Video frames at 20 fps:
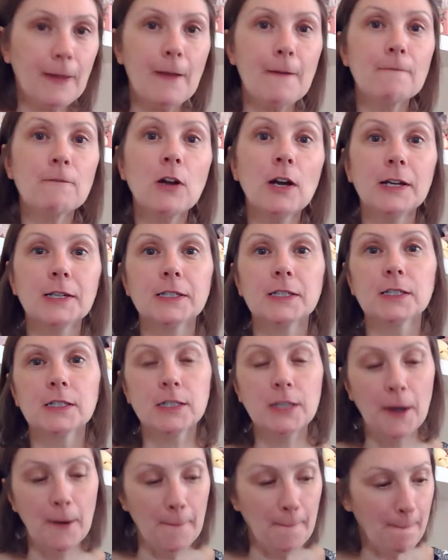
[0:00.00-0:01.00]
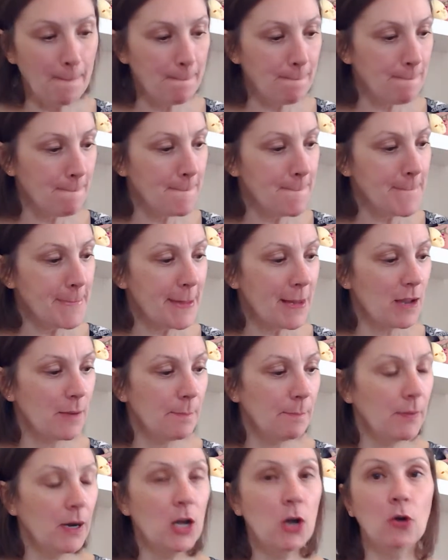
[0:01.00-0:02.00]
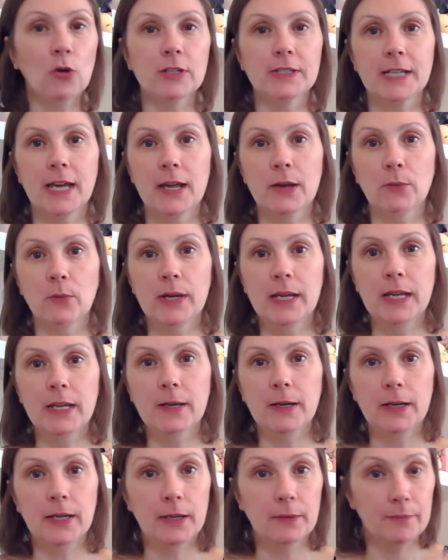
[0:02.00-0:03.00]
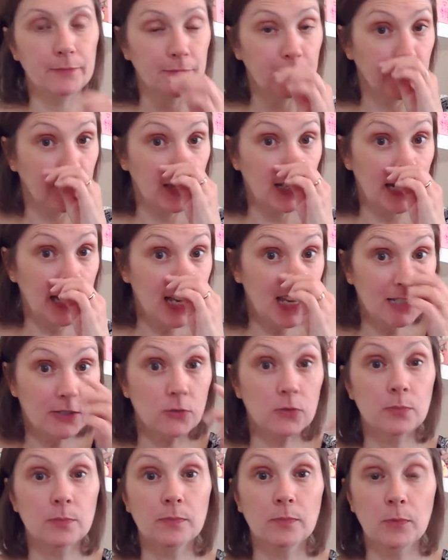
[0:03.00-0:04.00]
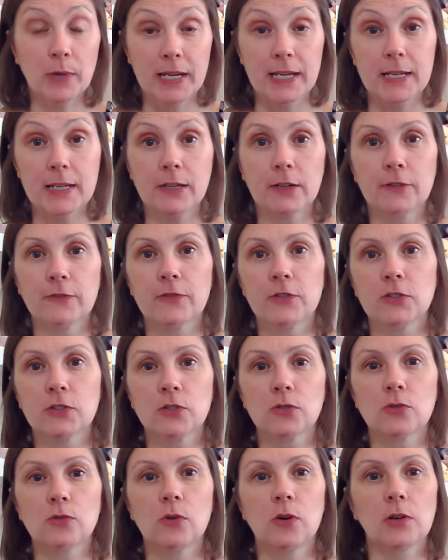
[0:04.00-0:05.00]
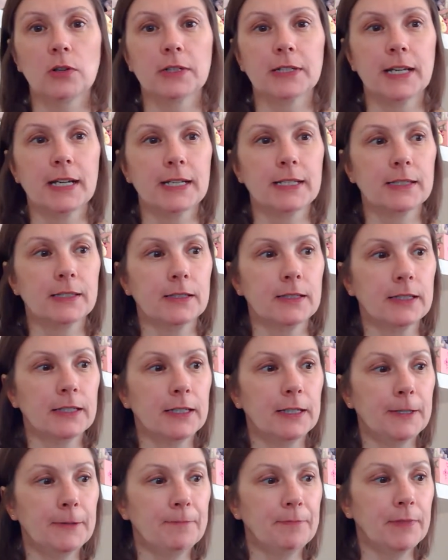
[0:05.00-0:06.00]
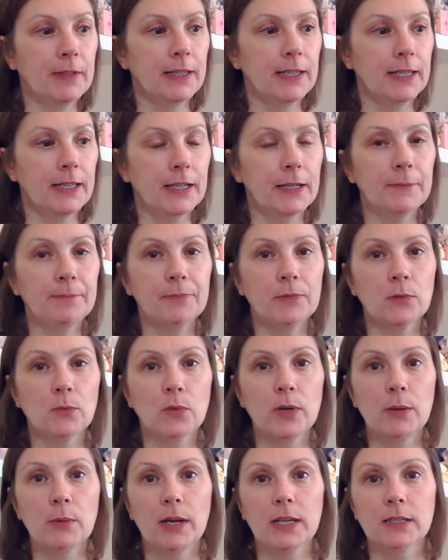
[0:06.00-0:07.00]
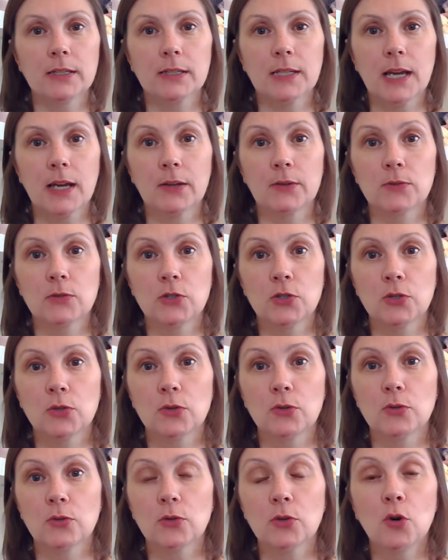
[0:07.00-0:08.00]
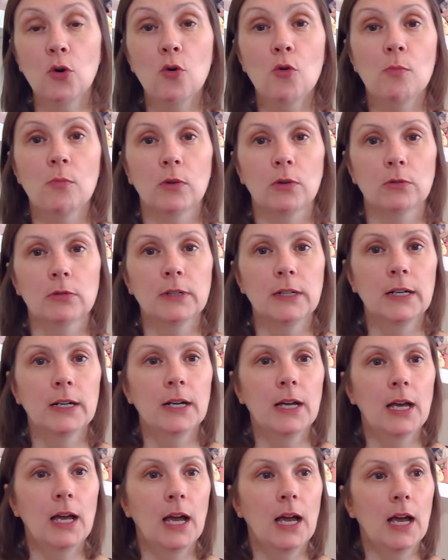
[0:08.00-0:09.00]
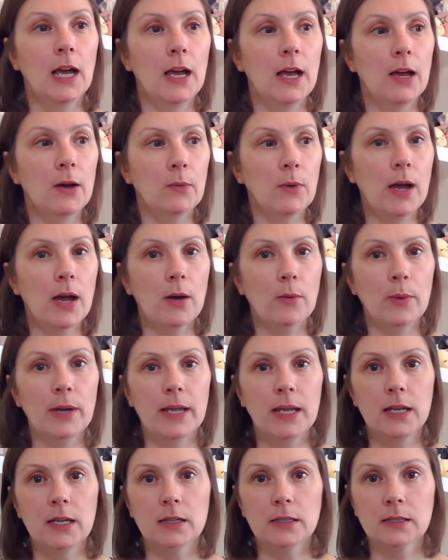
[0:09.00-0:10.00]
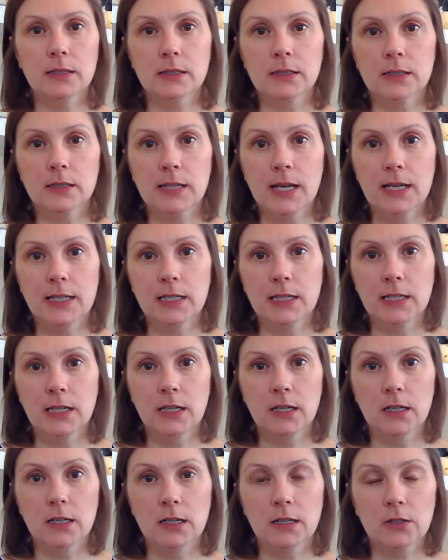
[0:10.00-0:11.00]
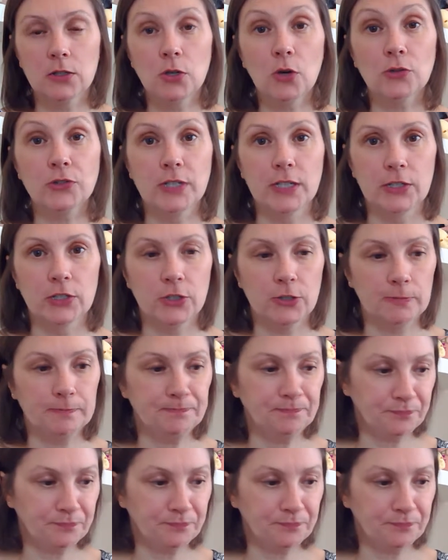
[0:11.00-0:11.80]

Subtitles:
Right, so my holiday. For the last week of the school holidays here, we went down to Cornwall, where we stayed in a cottage,